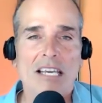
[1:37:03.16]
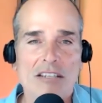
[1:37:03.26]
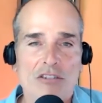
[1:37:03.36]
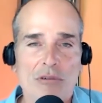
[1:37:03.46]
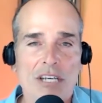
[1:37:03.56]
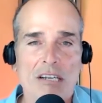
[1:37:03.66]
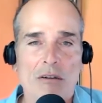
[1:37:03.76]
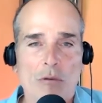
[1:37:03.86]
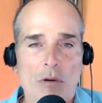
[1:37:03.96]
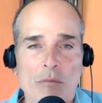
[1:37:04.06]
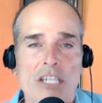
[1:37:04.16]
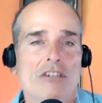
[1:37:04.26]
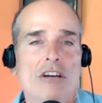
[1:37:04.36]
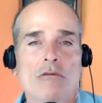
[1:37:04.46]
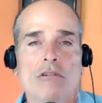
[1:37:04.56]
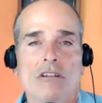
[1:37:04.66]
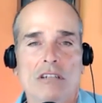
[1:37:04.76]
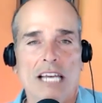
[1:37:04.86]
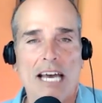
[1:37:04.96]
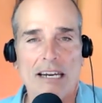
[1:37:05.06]
history when we don't
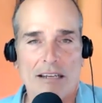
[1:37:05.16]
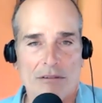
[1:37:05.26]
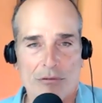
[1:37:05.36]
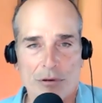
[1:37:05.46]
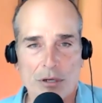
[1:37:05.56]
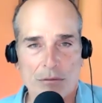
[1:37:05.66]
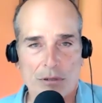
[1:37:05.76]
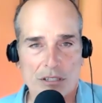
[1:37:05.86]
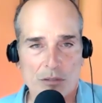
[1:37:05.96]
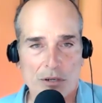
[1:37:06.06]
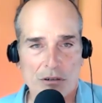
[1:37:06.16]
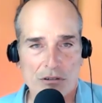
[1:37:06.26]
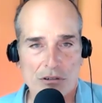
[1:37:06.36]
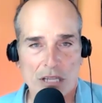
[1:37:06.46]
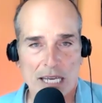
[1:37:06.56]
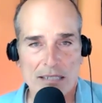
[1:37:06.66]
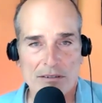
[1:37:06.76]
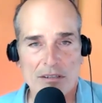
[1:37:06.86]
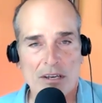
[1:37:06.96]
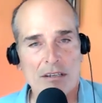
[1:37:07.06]
look at it through a spiritual
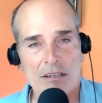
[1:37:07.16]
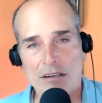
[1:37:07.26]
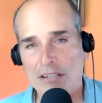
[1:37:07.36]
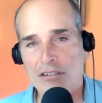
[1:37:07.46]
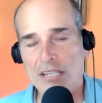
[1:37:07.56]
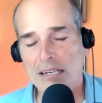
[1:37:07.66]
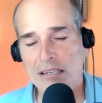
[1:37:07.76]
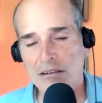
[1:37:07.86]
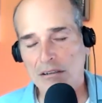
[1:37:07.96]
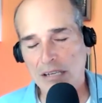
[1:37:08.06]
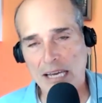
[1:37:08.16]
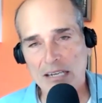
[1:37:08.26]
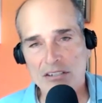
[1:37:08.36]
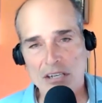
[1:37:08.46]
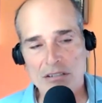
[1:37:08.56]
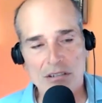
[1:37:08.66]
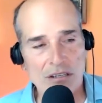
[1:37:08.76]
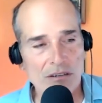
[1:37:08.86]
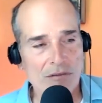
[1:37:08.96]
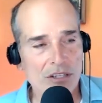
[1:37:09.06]
lens? You know, I just had an, had a chance to
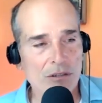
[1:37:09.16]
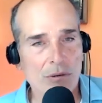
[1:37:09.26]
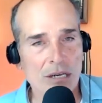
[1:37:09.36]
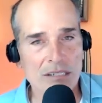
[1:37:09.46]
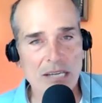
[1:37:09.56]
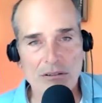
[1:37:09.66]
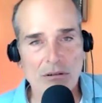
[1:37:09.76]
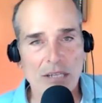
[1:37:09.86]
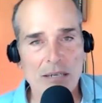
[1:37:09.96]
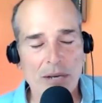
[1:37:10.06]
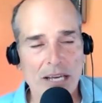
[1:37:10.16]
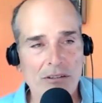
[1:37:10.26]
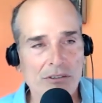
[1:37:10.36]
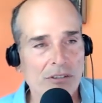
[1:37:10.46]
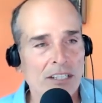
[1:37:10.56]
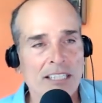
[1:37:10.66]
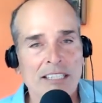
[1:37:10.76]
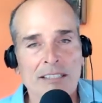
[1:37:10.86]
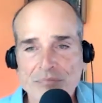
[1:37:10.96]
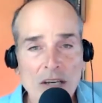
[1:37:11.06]
interview uh, Dr. Elaine Pagels,
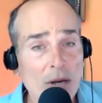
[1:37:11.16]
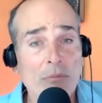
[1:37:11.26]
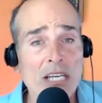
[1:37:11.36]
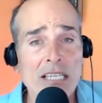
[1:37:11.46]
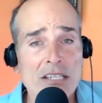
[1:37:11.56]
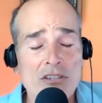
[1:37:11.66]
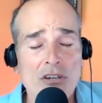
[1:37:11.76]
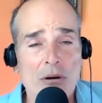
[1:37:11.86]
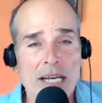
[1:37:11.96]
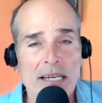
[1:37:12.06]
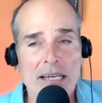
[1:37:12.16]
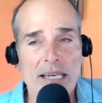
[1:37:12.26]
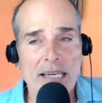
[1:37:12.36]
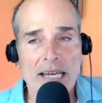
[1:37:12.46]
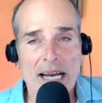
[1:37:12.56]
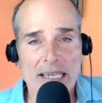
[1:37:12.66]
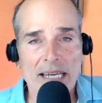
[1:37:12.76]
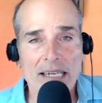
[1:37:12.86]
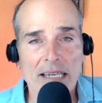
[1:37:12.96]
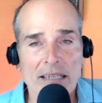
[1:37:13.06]
who I really enjoyed, and I
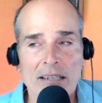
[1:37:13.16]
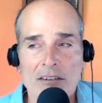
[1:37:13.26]
kind of